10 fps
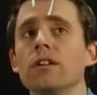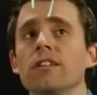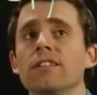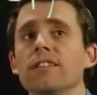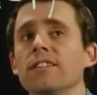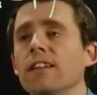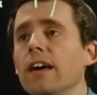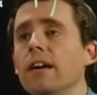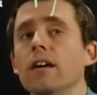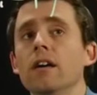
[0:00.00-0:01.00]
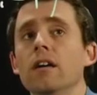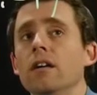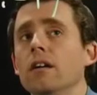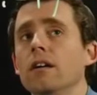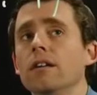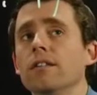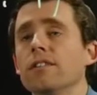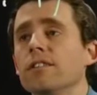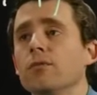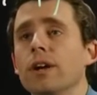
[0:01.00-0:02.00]
Let's just say, uh,
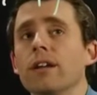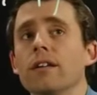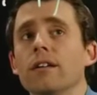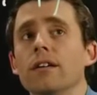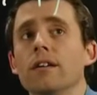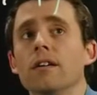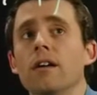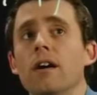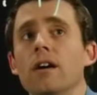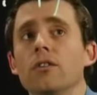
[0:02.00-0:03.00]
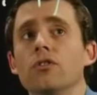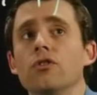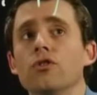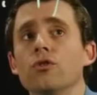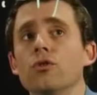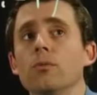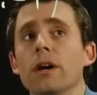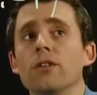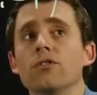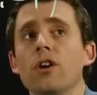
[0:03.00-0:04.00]
let's just write it, uh, R2
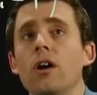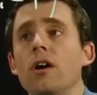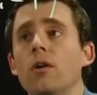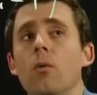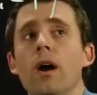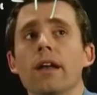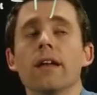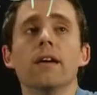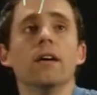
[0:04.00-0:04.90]
minus R1.